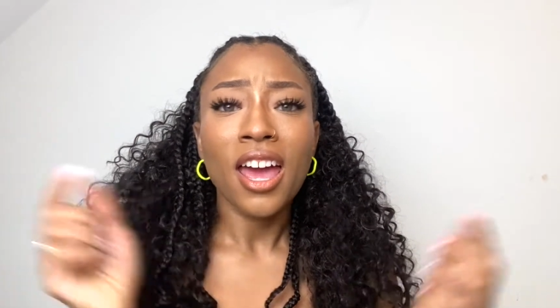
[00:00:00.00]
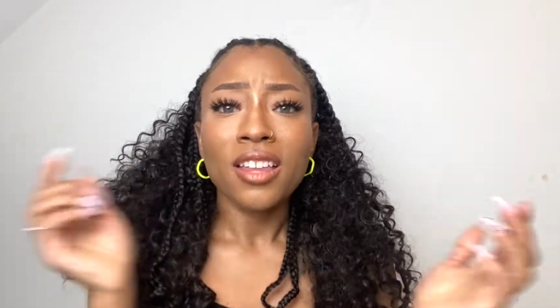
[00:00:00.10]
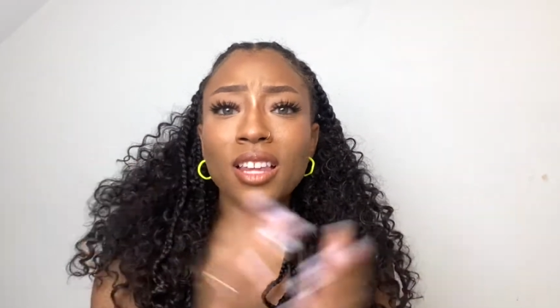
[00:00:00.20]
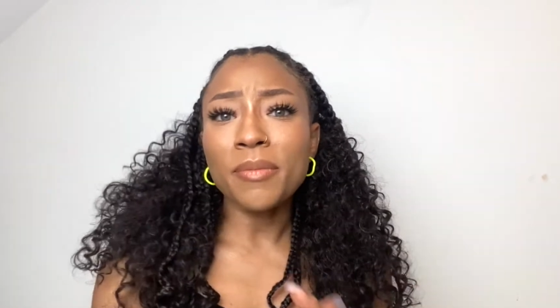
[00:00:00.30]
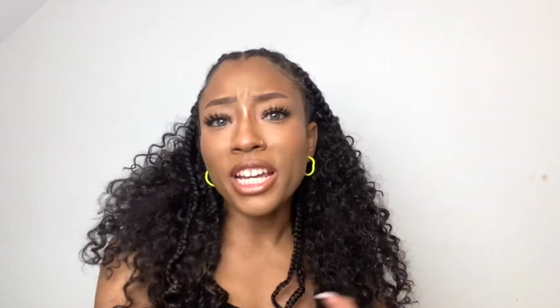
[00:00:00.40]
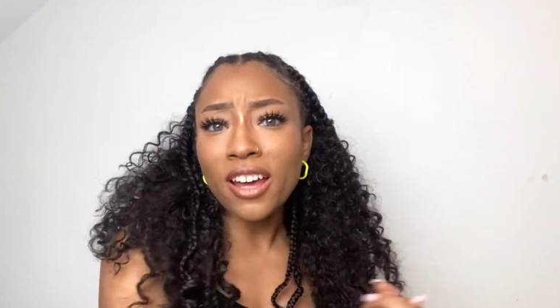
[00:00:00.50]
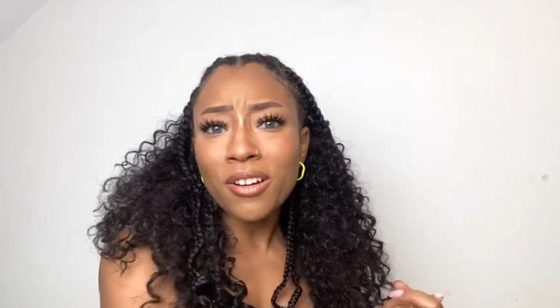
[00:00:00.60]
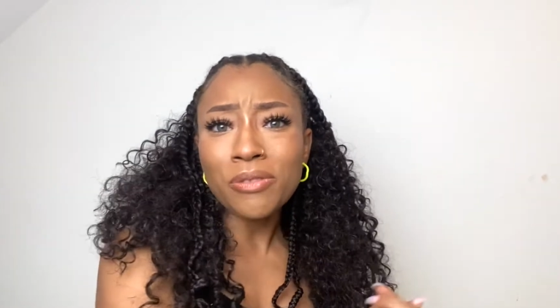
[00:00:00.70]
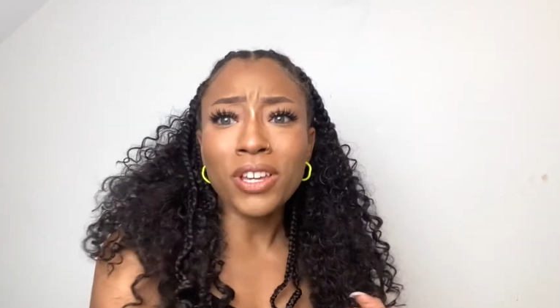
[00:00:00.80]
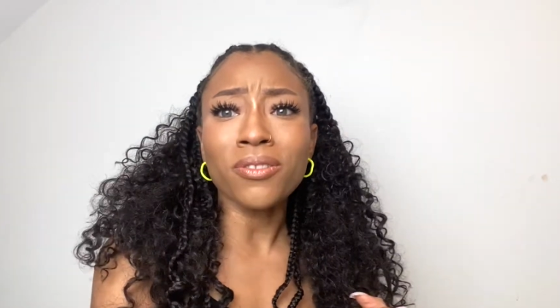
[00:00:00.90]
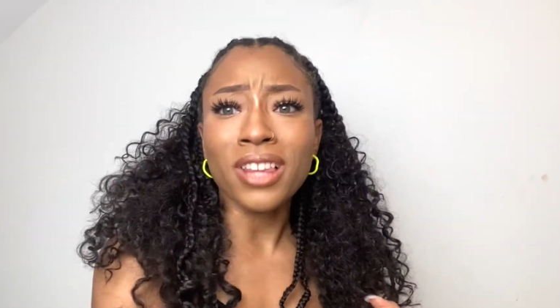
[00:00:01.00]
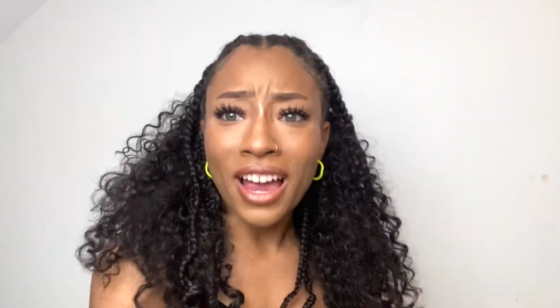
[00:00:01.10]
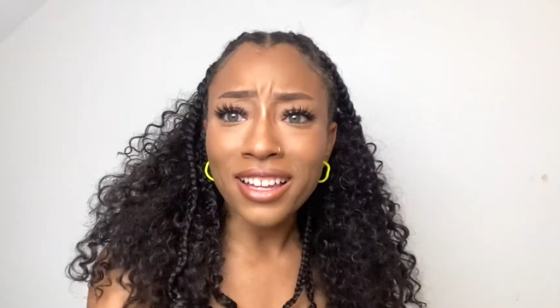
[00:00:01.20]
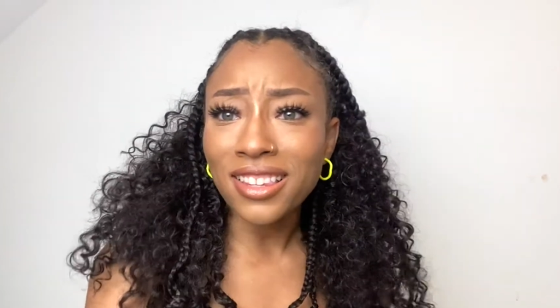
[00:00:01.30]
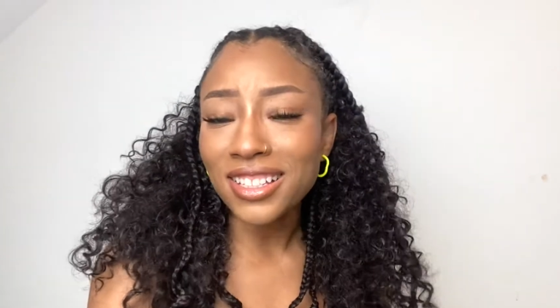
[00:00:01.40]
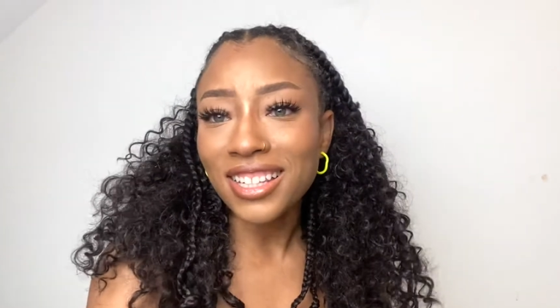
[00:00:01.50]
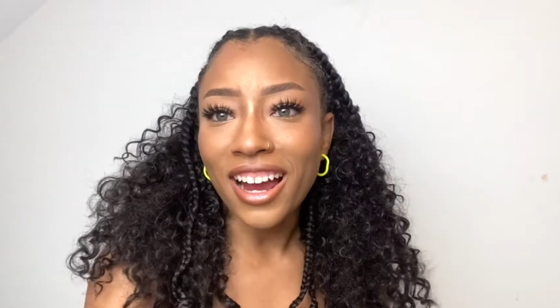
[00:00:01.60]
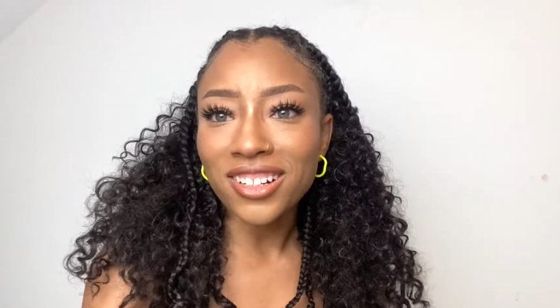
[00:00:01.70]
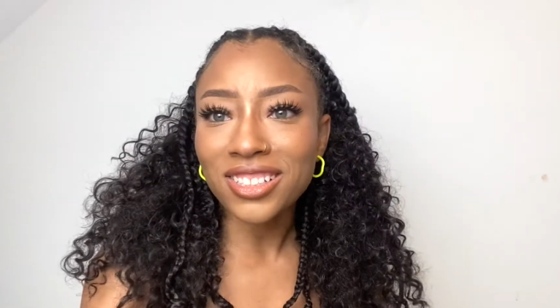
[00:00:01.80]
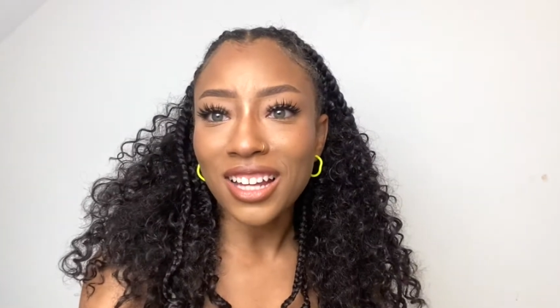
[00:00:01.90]
Let me know if you like this
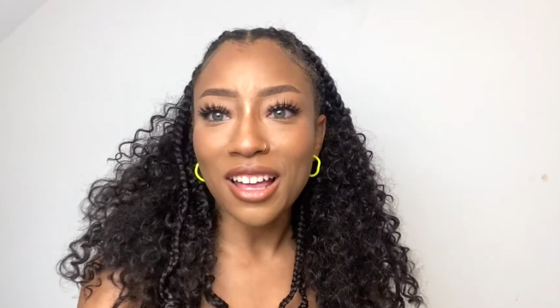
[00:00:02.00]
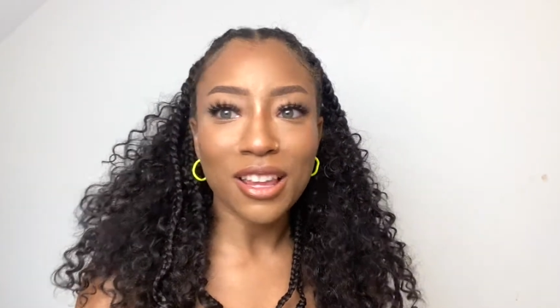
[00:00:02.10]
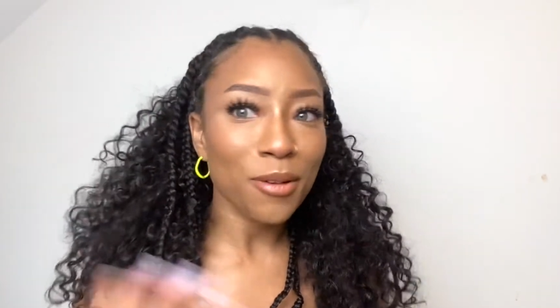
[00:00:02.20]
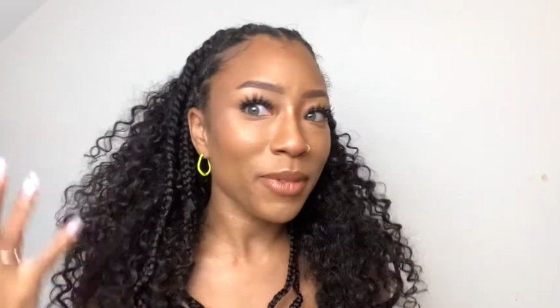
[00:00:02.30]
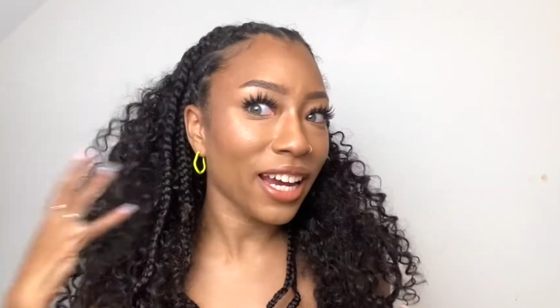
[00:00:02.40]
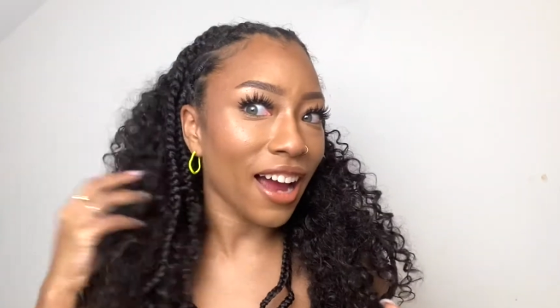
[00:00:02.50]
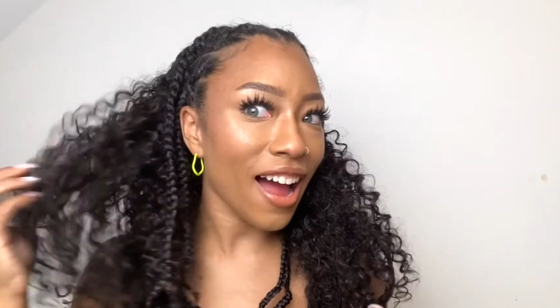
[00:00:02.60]
hairstyle on me.